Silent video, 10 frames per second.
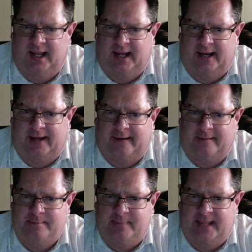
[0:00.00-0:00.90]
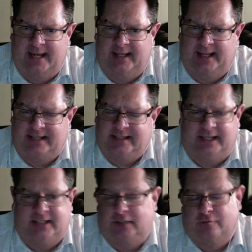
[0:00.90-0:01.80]
um, and like I
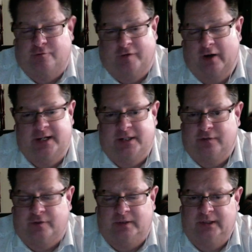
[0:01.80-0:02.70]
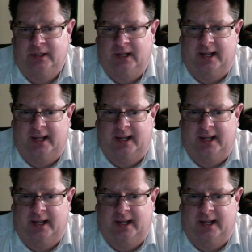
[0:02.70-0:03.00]
said, it, it's very different.